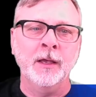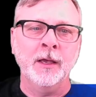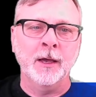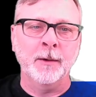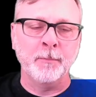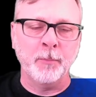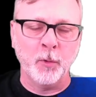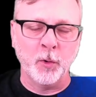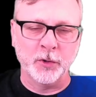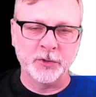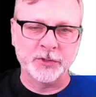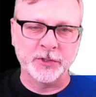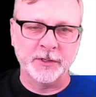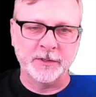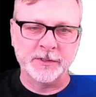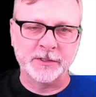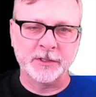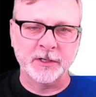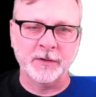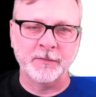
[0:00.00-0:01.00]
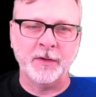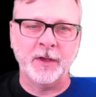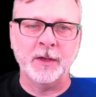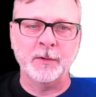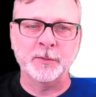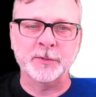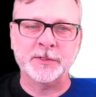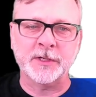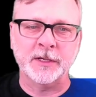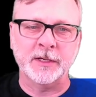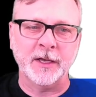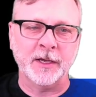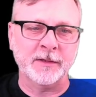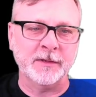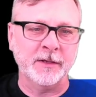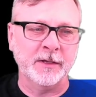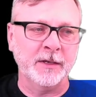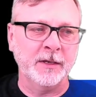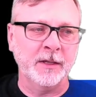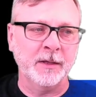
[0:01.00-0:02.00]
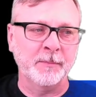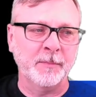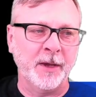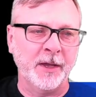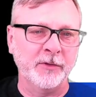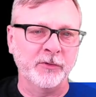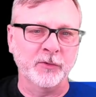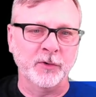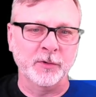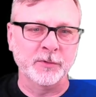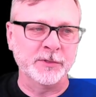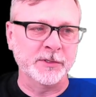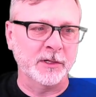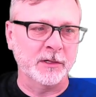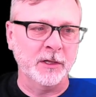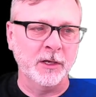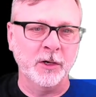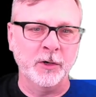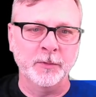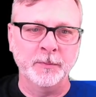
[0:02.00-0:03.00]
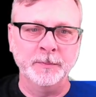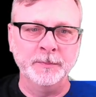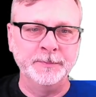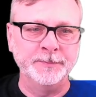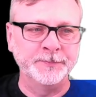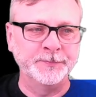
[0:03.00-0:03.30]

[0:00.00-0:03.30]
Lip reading: A portion of the survey was conducted by drones alone.